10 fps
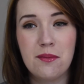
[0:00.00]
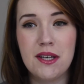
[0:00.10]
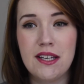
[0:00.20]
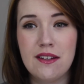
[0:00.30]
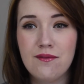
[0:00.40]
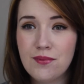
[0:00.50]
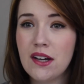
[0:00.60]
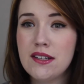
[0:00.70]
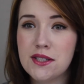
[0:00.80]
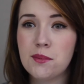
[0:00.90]
to be
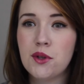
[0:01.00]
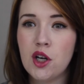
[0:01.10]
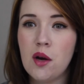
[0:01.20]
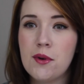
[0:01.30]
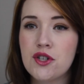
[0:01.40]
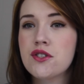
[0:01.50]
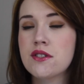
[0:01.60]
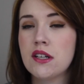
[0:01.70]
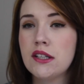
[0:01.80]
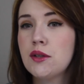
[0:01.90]
fairly similar, but
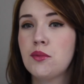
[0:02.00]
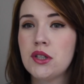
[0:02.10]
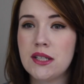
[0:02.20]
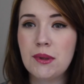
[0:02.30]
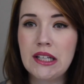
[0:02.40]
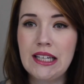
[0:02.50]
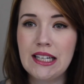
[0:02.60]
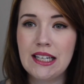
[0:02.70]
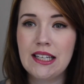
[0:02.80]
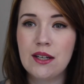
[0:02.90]
just a little more deep
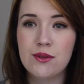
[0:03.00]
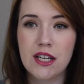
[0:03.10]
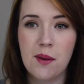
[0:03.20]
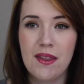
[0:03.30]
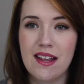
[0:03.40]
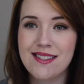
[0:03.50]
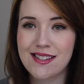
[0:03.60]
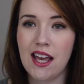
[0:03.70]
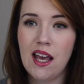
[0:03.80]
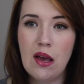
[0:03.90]
cleaning. It was going to be that
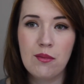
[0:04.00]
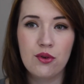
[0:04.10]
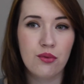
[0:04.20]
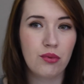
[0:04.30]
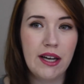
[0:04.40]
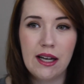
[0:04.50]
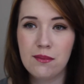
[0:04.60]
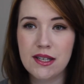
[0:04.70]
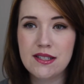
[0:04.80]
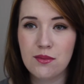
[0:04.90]
same great,
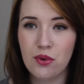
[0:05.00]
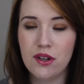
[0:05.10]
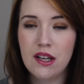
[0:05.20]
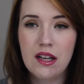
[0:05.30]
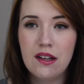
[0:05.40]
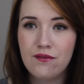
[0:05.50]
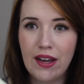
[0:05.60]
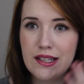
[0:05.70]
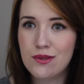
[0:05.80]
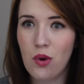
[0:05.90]
amazing
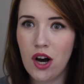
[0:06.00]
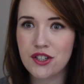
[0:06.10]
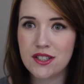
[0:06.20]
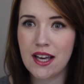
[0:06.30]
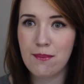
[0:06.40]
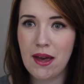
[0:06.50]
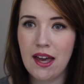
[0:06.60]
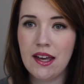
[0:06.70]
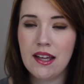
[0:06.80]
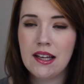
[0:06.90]
face wash that they
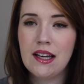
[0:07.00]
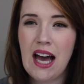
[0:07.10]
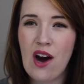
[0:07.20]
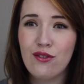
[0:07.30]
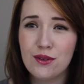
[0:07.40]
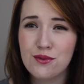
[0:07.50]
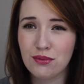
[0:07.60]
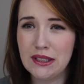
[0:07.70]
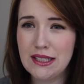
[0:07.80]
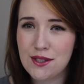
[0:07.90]
make. However, I was
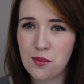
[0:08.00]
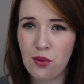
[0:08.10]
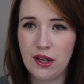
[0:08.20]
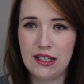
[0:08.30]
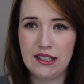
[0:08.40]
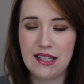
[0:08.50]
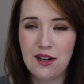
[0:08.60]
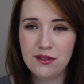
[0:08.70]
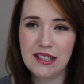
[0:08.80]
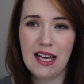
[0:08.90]
really disappointed.
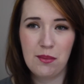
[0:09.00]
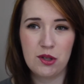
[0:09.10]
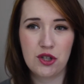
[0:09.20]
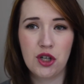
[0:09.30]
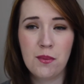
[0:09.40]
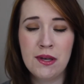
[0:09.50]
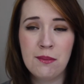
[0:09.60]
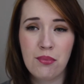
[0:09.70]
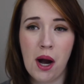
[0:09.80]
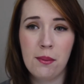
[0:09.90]
Not only that, but it took
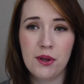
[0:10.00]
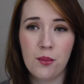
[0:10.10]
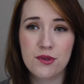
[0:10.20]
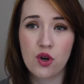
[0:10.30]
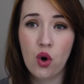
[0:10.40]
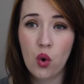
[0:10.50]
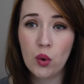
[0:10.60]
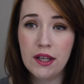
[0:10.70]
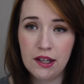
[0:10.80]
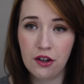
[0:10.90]
me probably almost a
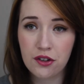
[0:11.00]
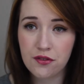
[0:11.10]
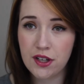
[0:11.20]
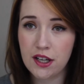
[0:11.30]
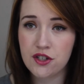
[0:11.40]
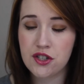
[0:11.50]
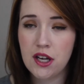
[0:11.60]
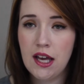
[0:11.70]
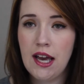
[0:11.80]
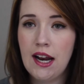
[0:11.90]
whole year to finish.
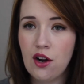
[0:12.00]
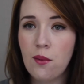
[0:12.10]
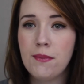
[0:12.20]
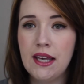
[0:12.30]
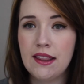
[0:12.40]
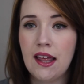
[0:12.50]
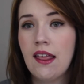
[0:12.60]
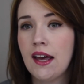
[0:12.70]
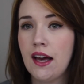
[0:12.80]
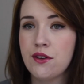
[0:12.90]
And I don't mean that
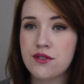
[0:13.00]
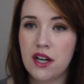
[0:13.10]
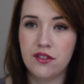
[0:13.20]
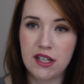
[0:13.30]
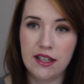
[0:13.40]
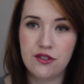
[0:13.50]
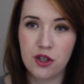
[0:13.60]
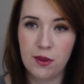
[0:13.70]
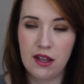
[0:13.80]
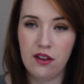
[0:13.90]
like I used it every day and it
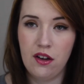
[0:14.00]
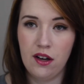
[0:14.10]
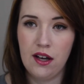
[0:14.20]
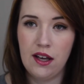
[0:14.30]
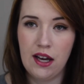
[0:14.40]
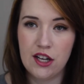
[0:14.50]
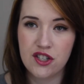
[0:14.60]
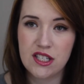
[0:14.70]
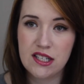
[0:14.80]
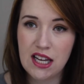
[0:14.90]
took me that long. I
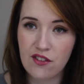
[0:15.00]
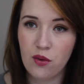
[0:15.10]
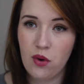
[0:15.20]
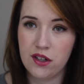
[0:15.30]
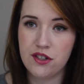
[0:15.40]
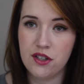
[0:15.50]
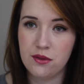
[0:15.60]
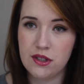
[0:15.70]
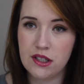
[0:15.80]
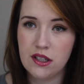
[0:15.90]
just never wanted to
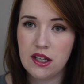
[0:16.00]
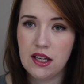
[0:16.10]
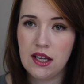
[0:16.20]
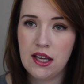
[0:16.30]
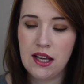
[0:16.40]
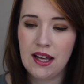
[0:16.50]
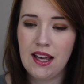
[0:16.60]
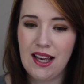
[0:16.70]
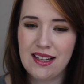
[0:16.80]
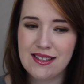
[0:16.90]
use it.
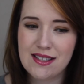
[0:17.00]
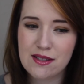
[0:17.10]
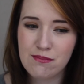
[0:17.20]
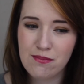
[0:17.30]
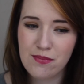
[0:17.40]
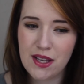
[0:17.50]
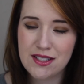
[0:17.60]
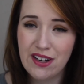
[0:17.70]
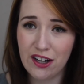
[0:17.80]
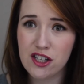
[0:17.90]

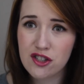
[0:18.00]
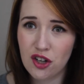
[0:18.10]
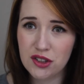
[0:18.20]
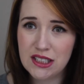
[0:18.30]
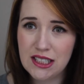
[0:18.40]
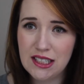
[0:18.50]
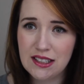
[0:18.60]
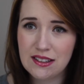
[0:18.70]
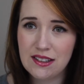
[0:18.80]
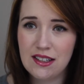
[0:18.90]
It's very salty,
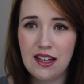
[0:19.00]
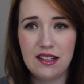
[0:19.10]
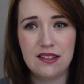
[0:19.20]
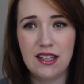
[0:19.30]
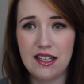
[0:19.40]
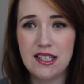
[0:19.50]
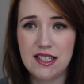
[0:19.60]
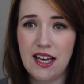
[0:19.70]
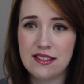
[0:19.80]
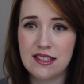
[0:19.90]
and I did
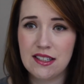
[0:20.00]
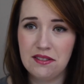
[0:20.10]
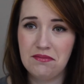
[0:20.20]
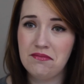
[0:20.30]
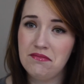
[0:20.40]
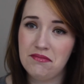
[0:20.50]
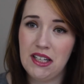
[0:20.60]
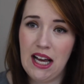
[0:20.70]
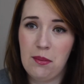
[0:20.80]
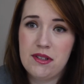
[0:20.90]
taste it.
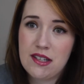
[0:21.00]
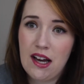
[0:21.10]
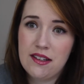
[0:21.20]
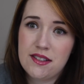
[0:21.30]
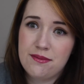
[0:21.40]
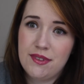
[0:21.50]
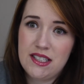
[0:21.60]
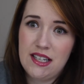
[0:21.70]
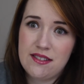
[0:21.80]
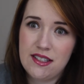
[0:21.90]
It happens, guys. I
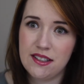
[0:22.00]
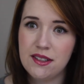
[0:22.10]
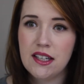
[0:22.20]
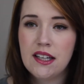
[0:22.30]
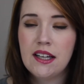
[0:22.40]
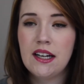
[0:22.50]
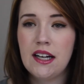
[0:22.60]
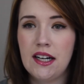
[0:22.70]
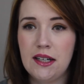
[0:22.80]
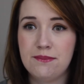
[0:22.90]
tasted it.
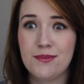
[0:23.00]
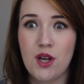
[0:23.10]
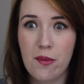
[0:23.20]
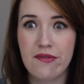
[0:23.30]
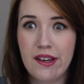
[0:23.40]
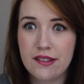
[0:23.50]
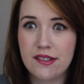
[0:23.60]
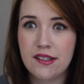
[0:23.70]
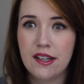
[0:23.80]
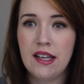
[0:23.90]
It's on my
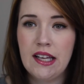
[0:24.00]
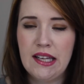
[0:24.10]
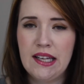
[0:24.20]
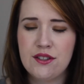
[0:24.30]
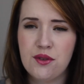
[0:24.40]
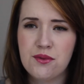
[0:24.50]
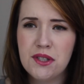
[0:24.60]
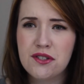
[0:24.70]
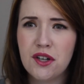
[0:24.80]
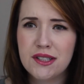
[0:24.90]
face. So it was
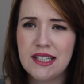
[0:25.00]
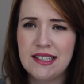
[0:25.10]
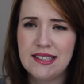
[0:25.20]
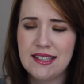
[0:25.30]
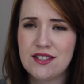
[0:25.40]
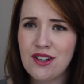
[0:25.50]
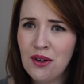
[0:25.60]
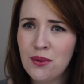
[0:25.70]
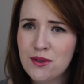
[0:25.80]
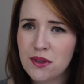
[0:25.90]
really salty, and
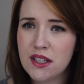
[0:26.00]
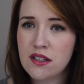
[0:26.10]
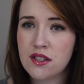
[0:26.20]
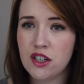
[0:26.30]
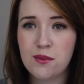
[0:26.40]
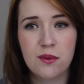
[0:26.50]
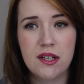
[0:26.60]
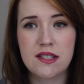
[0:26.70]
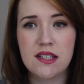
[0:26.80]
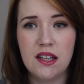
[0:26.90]
salt always really concerns me when
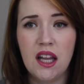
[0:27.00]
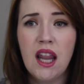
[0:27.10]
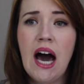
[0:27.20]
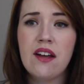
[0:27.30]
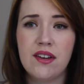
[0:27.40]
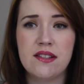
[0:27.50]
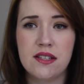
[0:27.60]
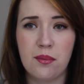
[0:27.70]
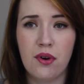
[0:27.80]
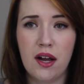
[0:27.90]
it's a lot of it's
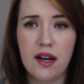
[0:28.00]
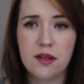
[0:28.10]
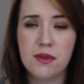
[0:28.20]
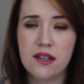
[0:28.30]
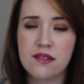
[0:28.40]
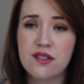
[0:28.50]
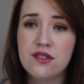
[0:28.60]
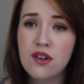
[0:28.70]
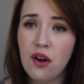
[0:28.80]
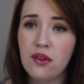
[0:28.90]
in a product, because
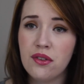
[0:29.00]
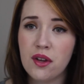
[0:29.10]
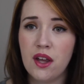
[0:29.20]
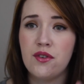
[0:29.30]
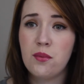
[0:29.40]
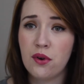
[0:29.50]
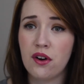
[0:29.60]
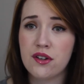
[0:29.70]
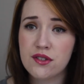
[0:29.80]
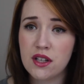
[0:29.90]
salt, if you put it
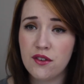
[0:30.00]
on